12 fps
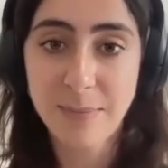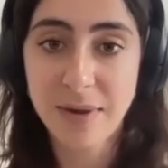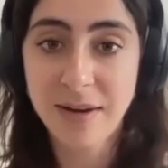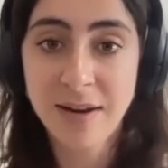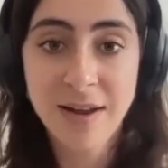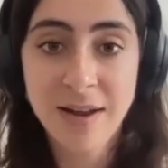
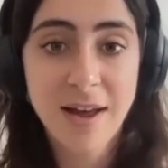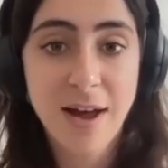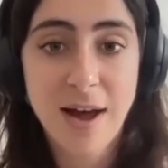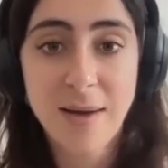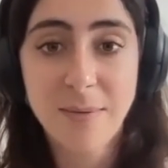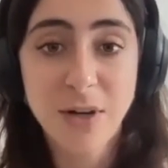
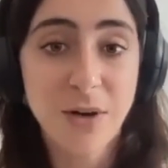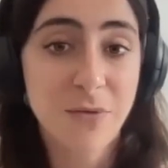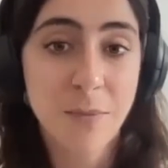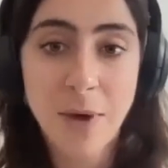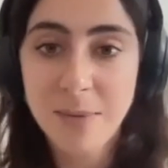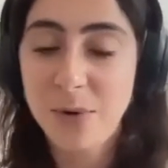And
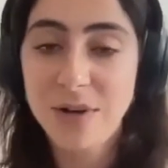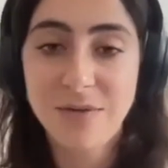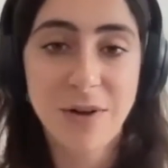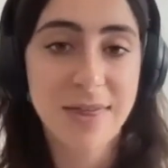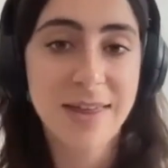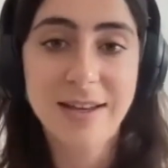from my point of
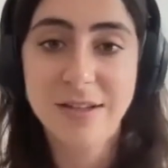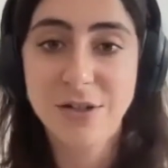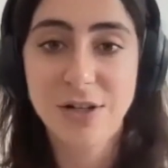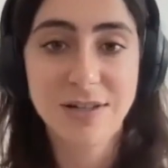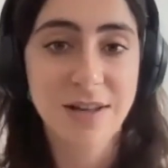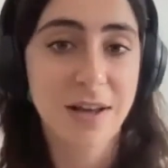view, I think it's
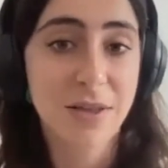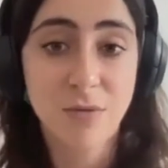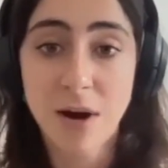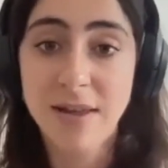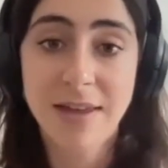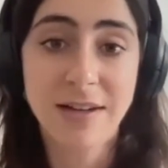just like the
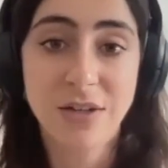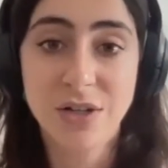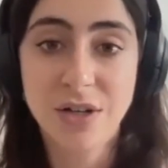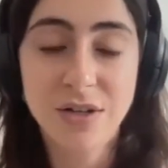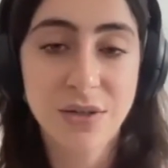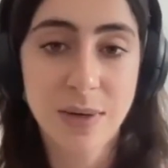right thing to
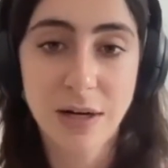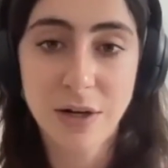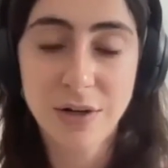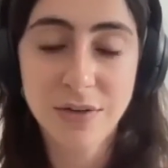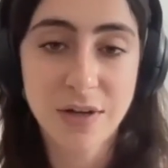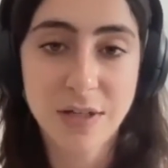do to
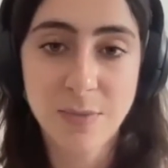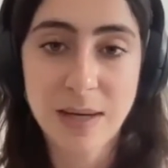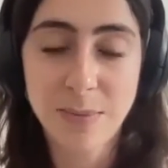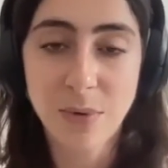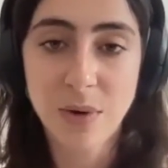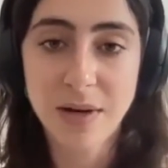include those
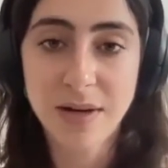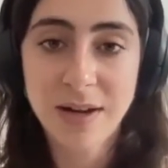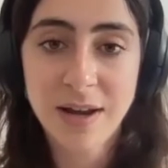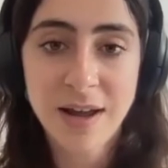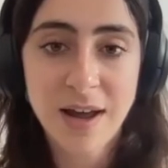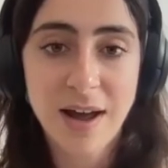people
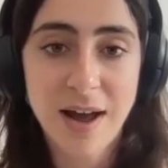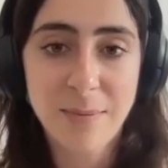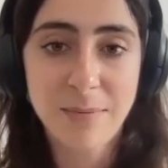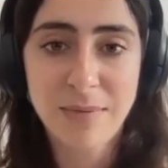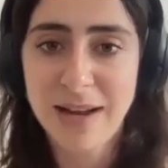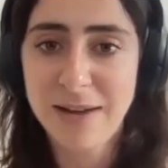
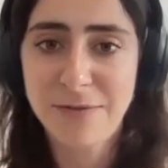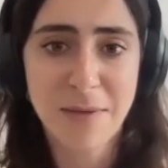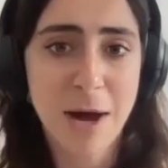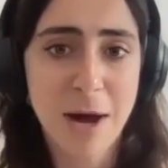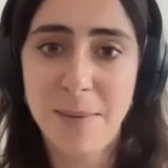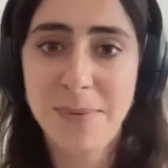and lift them
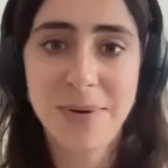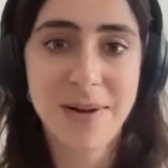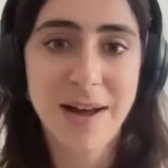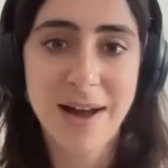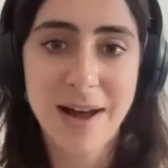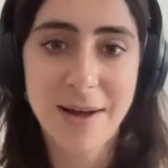up,
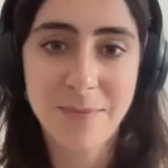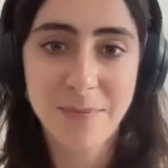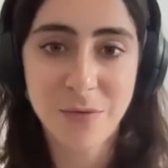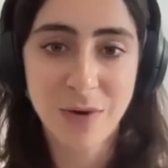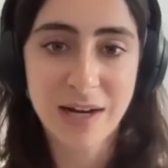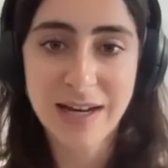
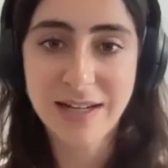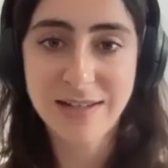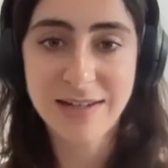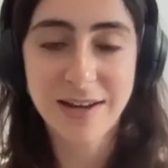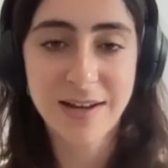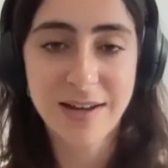really
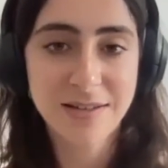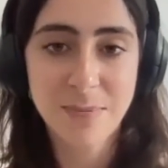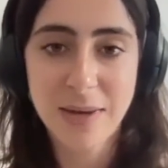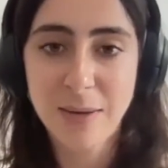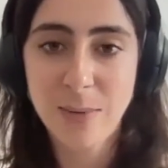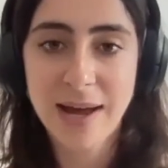to
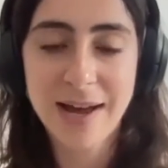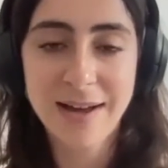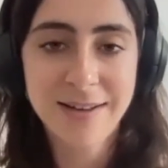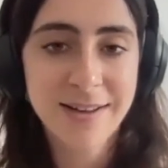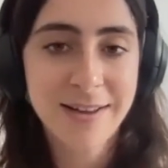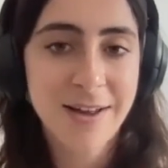be where
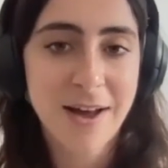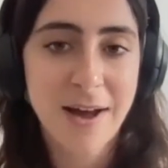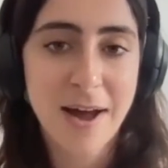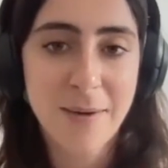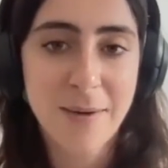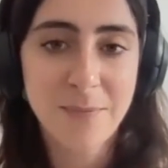
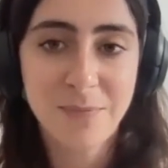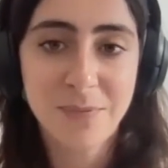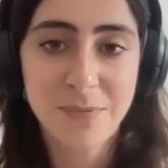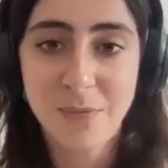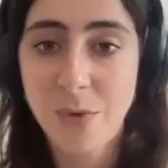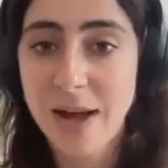
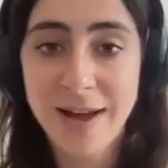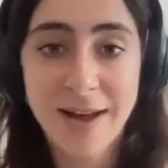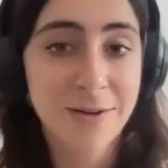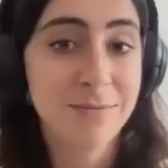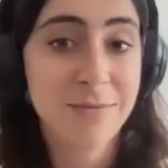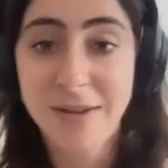
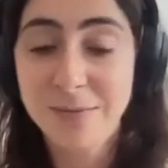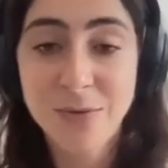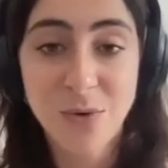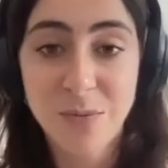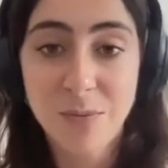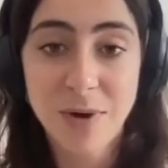the
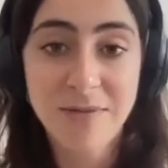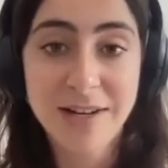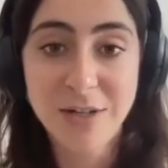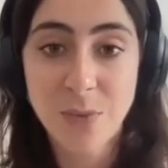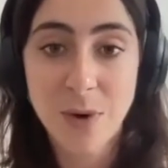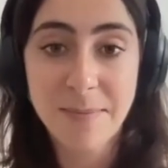sort of
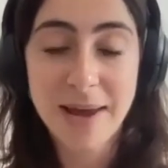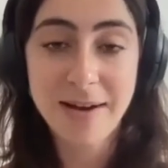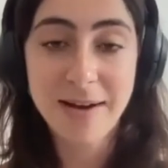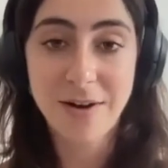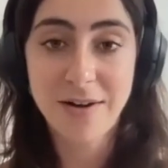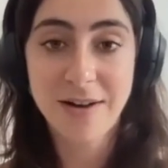privileged white men
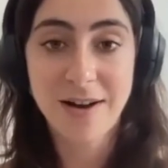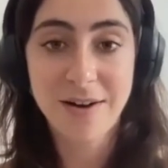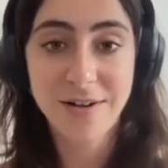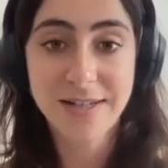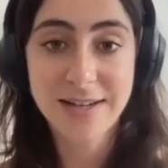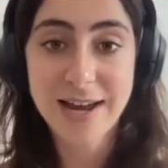
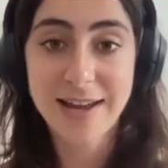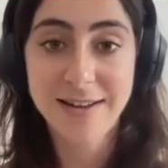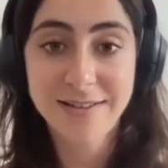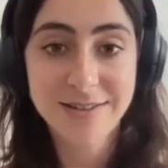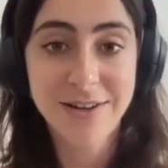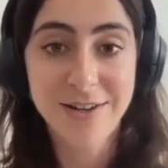are today.
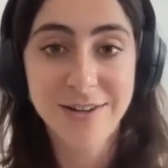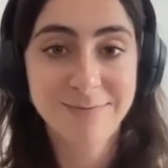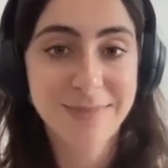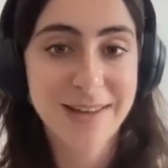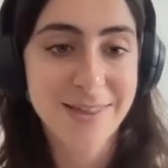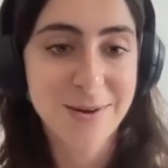So
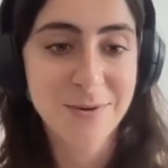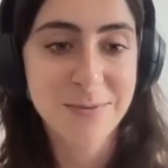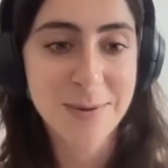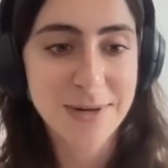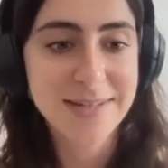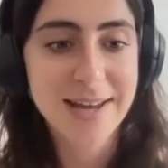yeah, that would
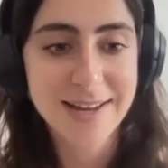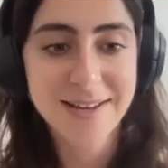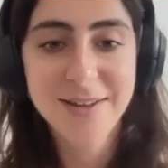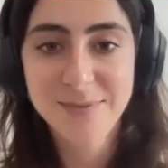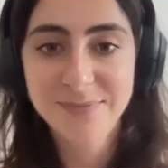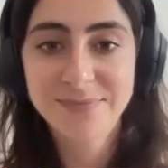be my
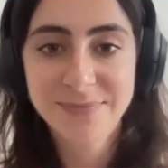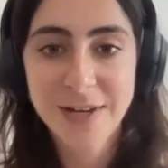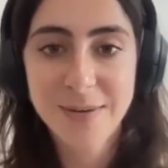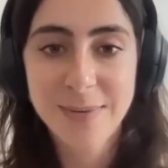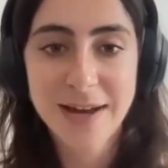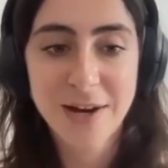take.
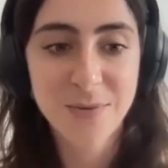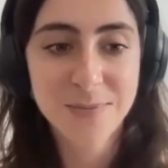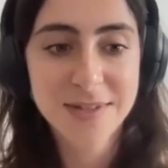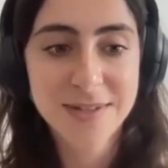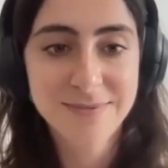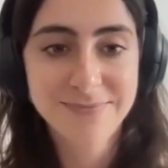Hope that helps.